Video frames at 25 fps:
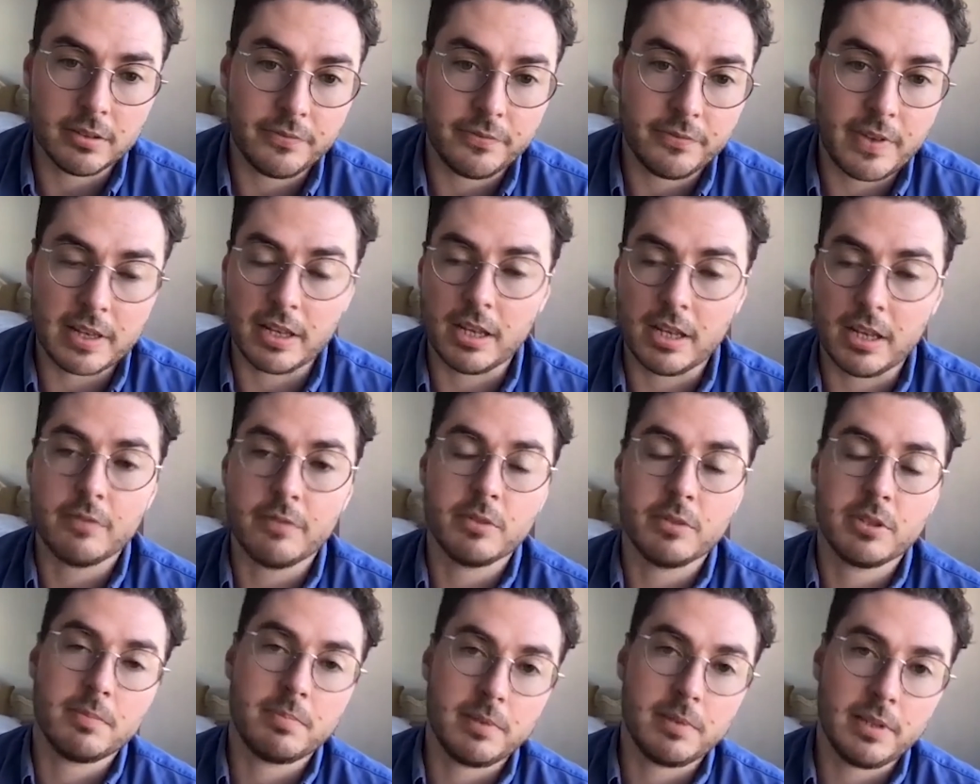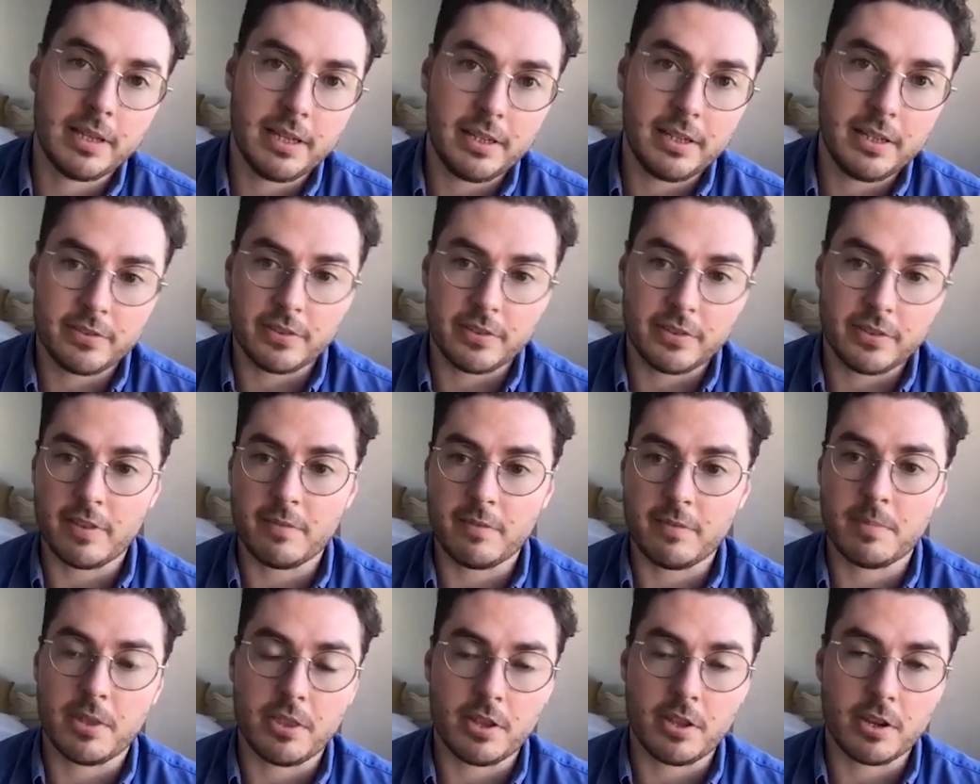fell in love with the place, and they've
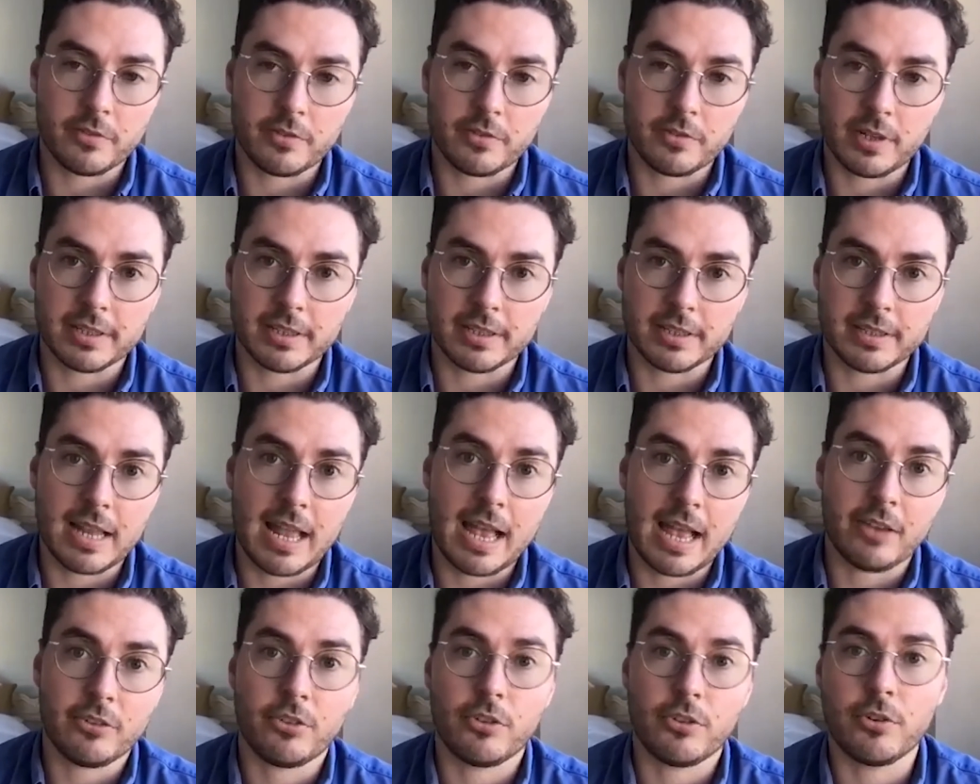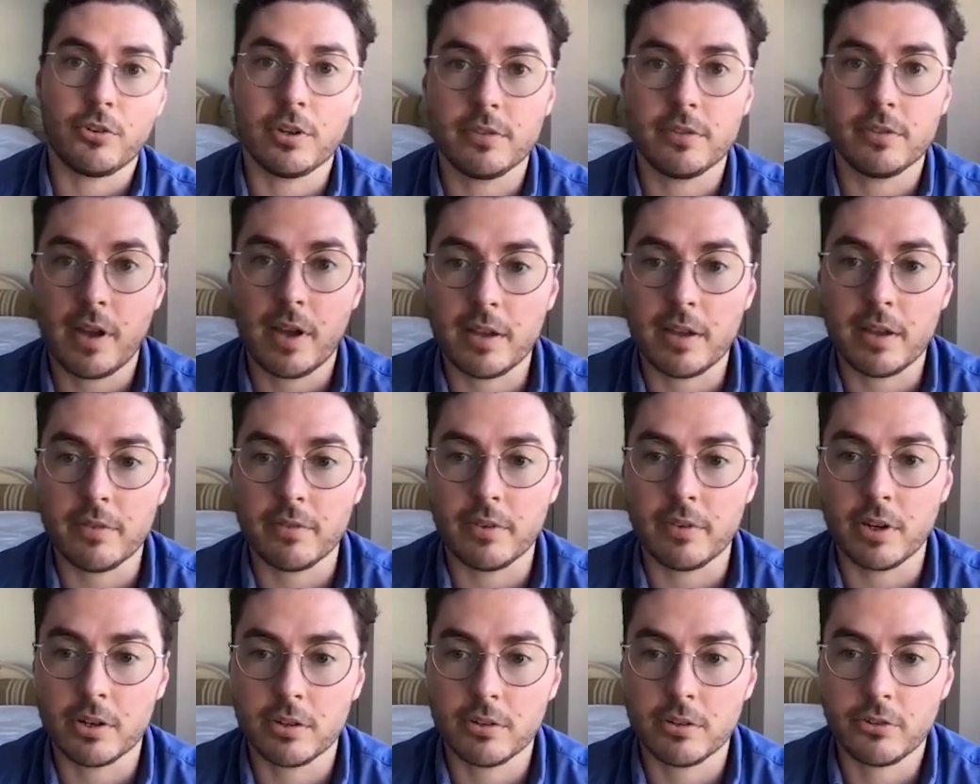been there for like the last 35
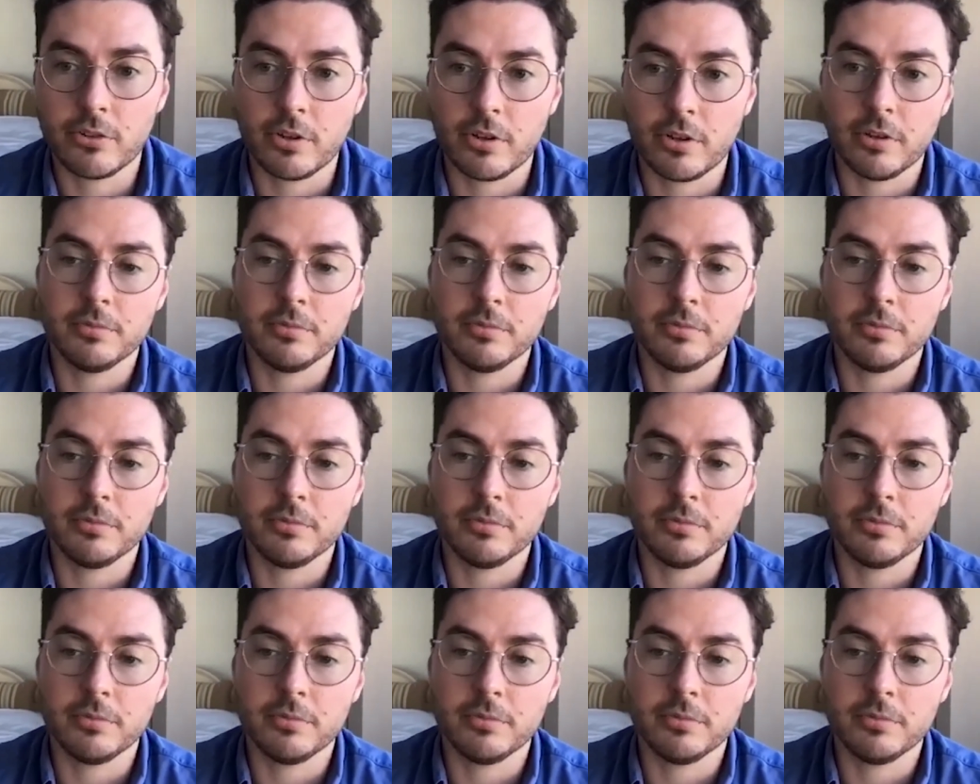years. So